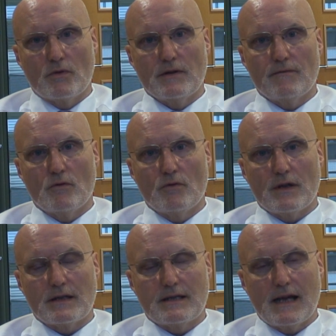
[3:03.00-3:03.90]
all
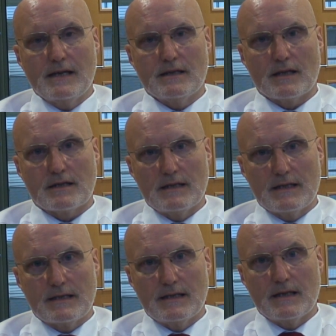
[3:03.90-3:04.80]
that data that's
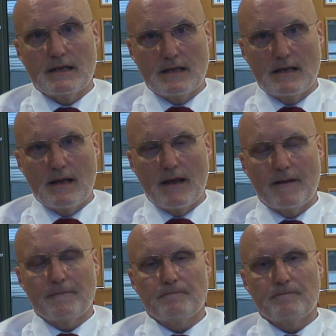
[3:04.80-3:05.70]
listed is in
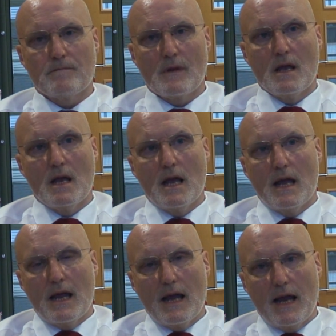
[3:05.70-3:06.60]
there.
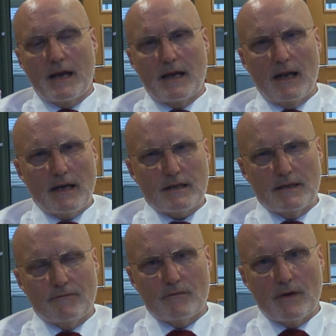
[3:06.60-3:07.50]
It collects
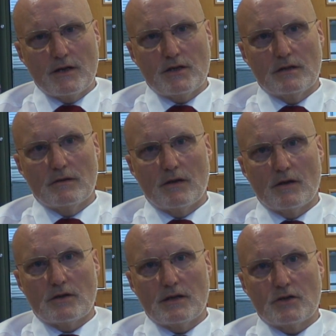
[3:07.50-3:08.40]
the information
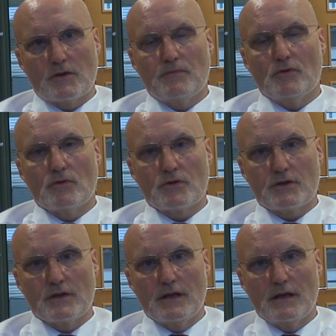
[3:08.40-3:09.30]
that
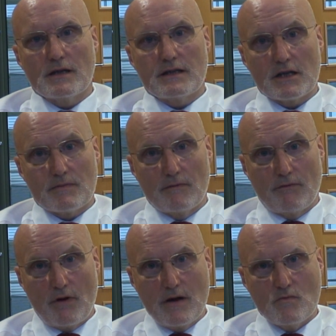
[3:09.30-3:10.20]
supports the assessment
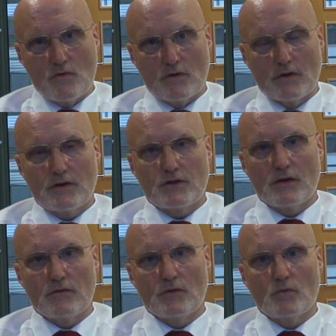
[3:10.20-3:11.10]
framework,
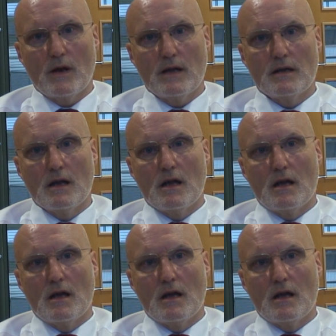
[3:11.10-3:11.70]
so that when